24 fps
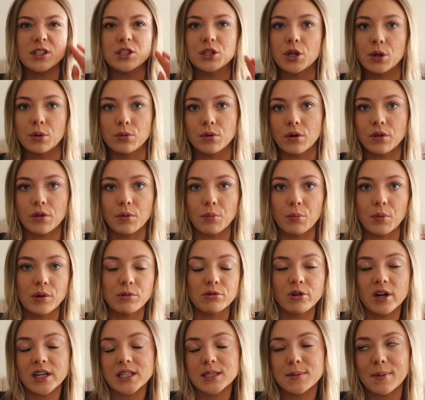sooner than we
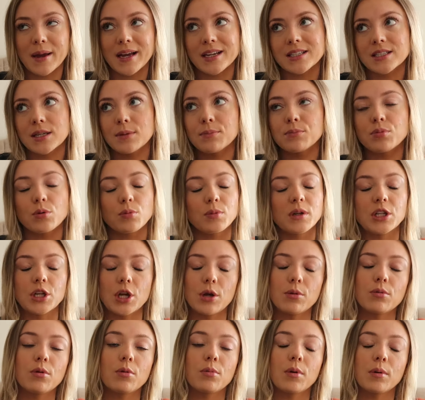were expecting, but we
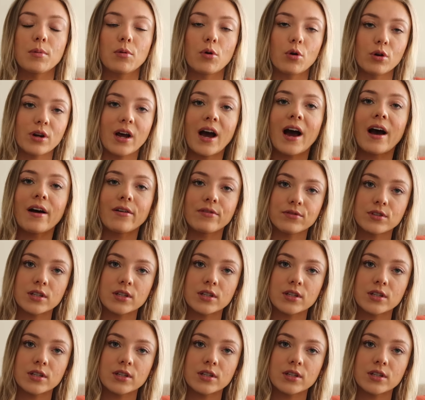knew that we were going to have